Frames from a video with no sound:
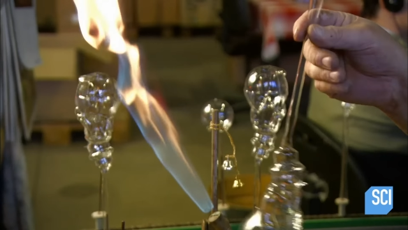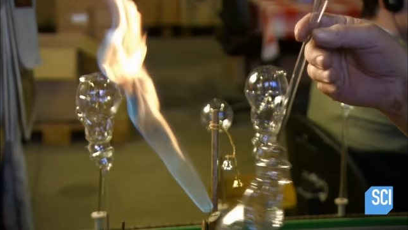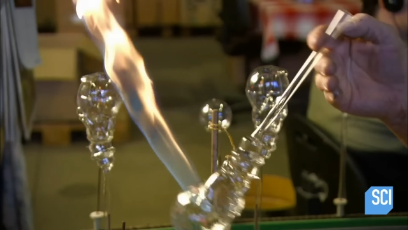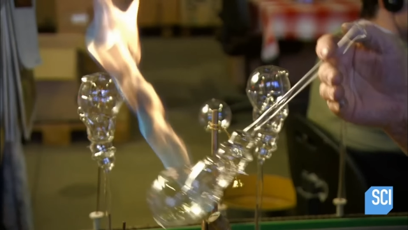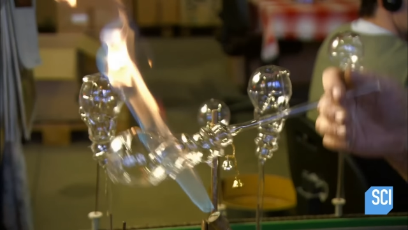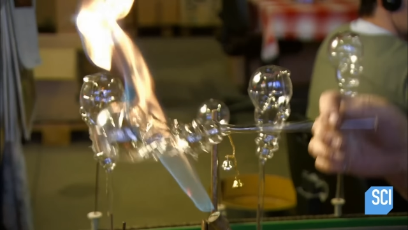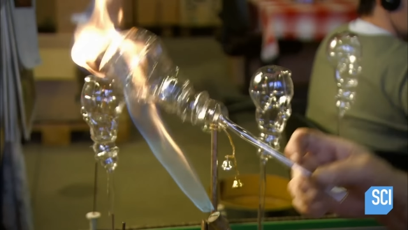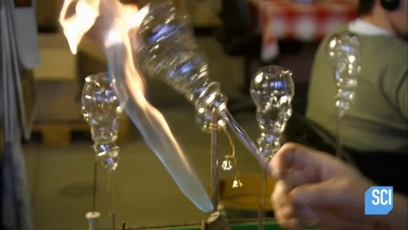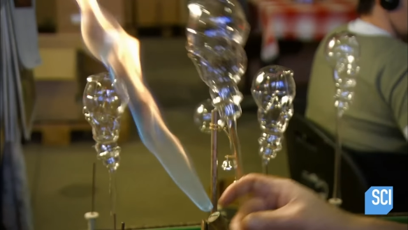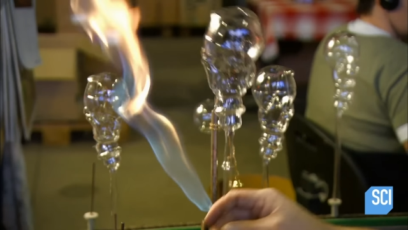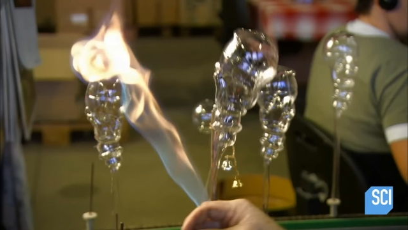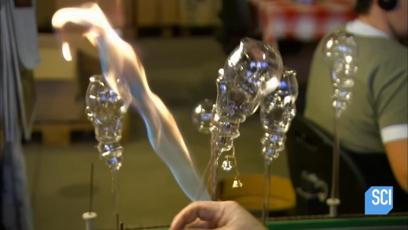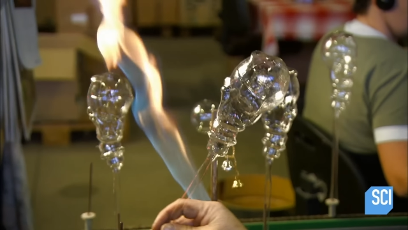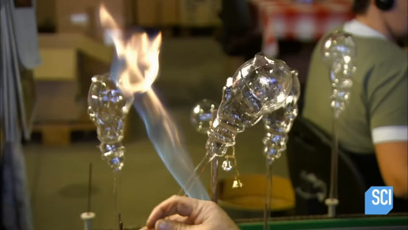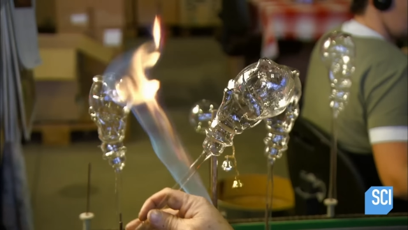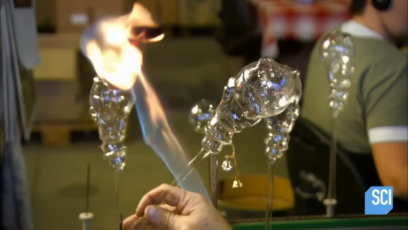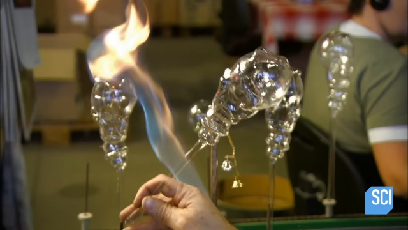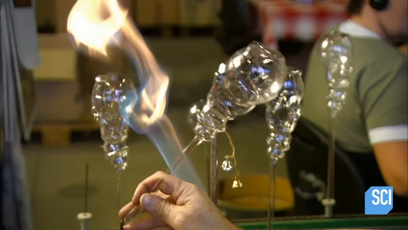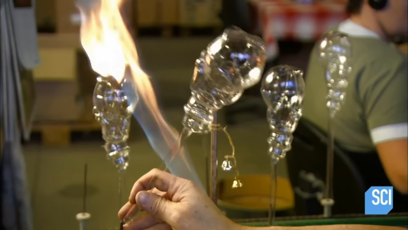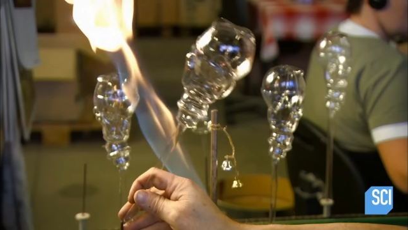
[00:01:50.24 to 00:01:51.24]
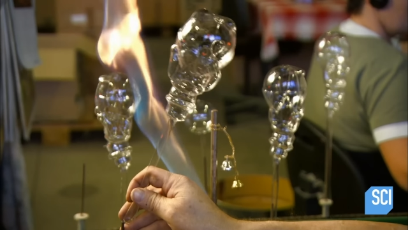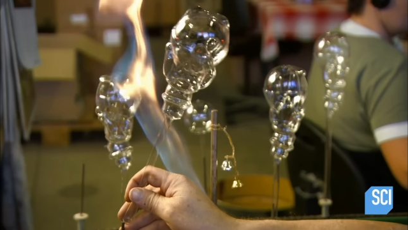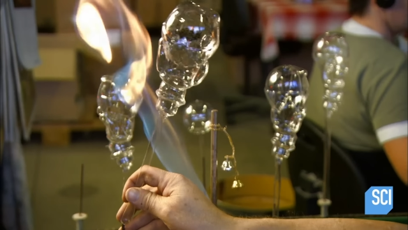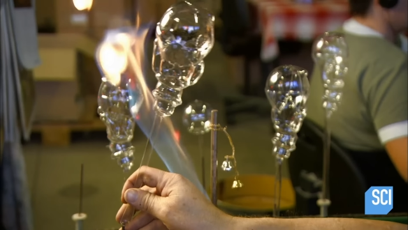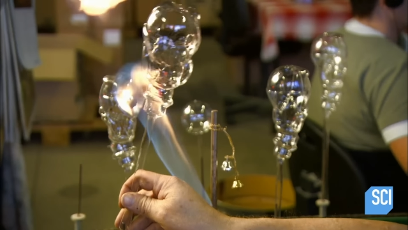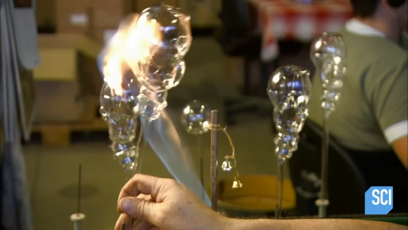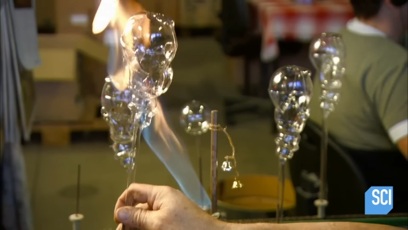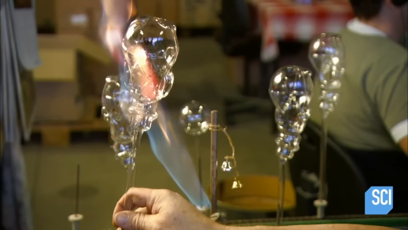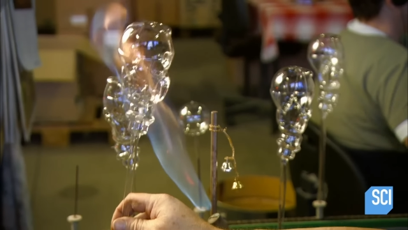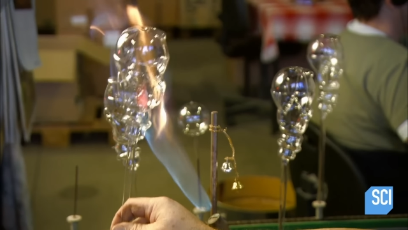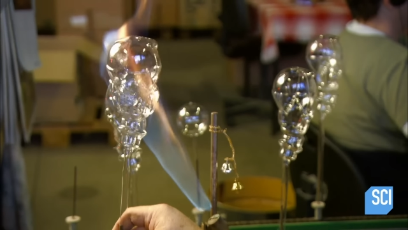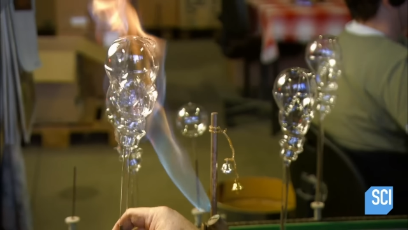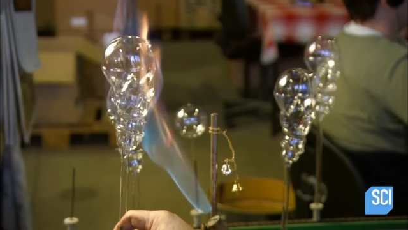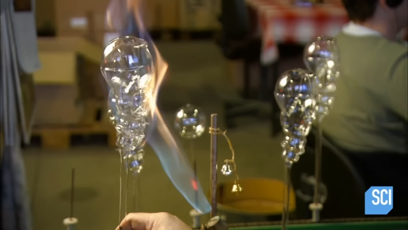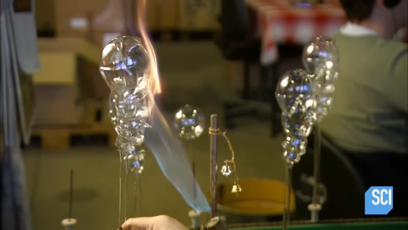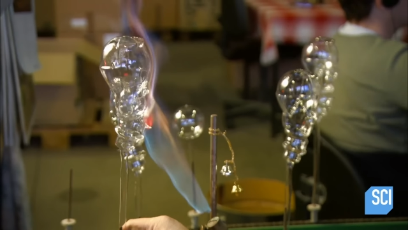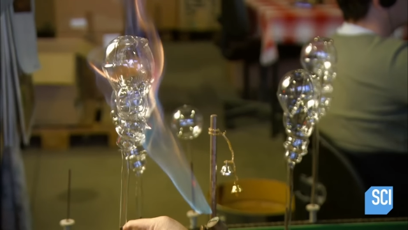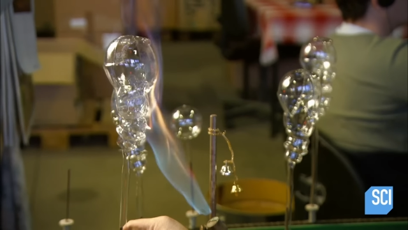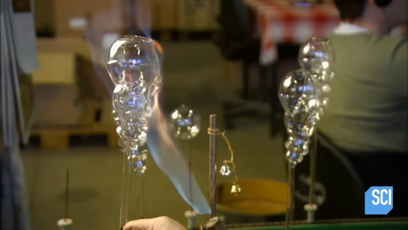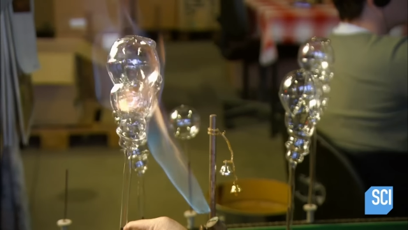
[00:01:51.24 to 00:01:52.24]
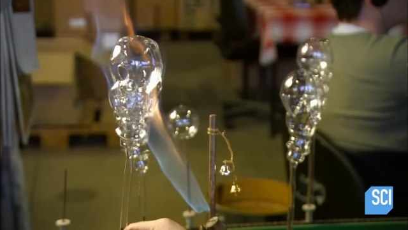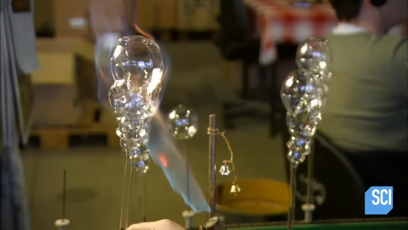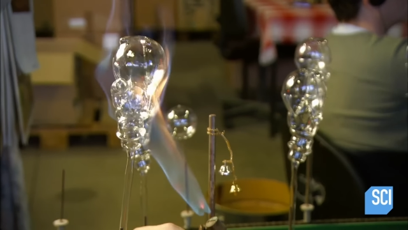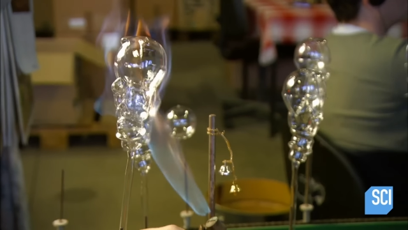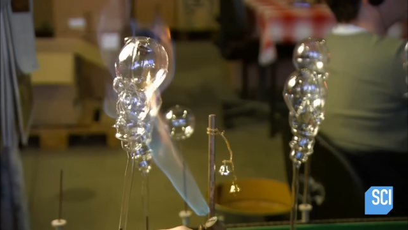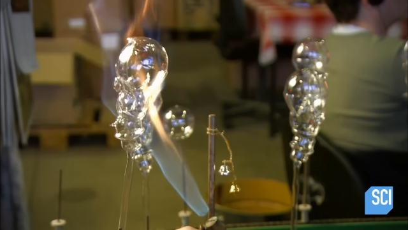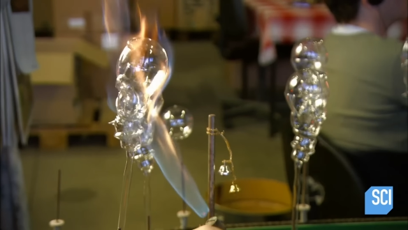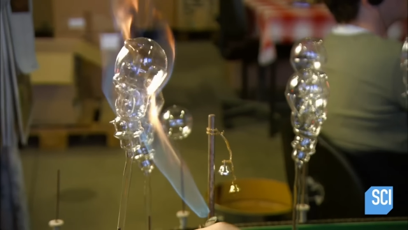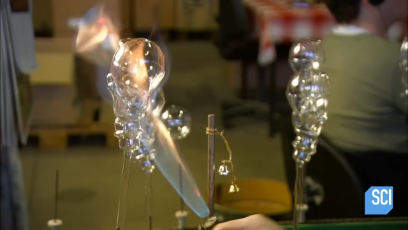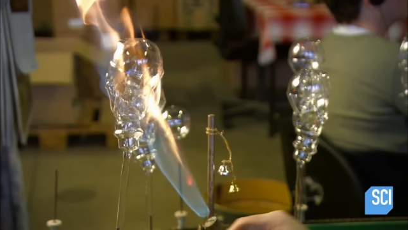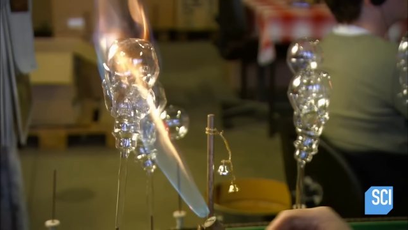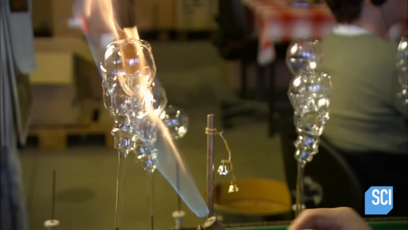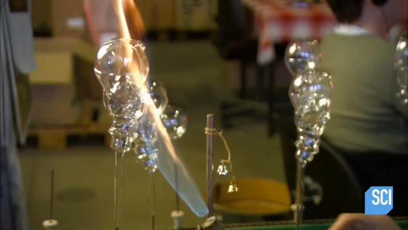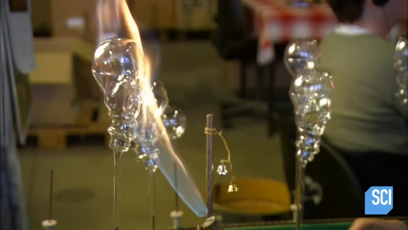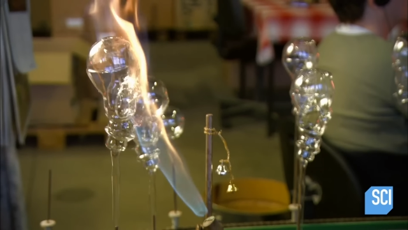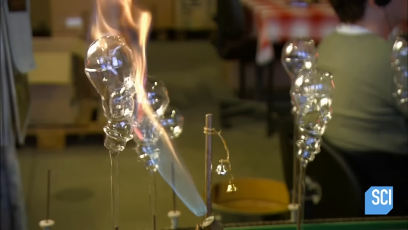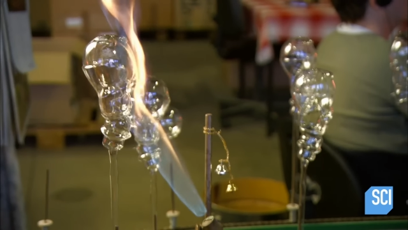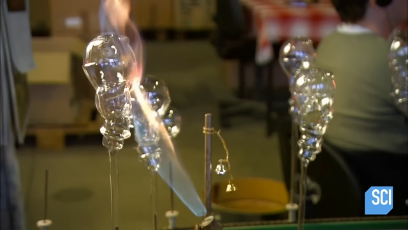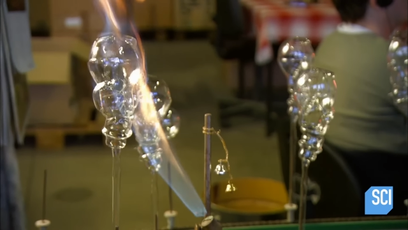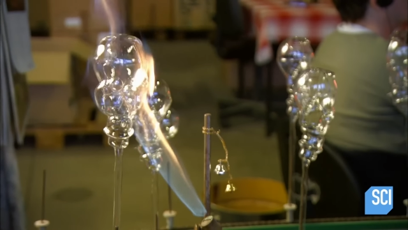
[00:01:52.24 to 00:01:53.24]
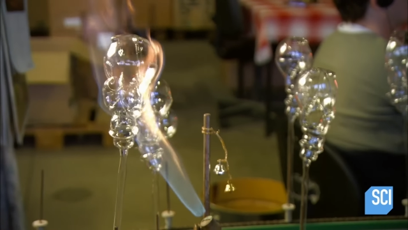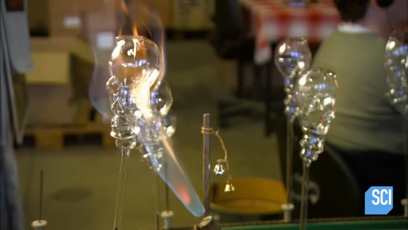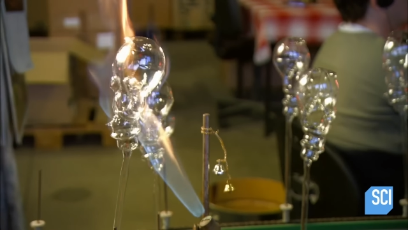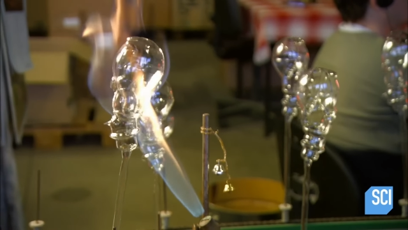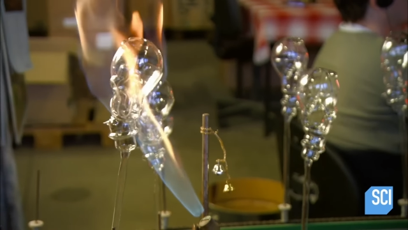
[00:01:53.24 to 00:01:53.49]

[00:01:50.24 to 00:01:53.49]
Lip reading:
[unreadable: no face in view]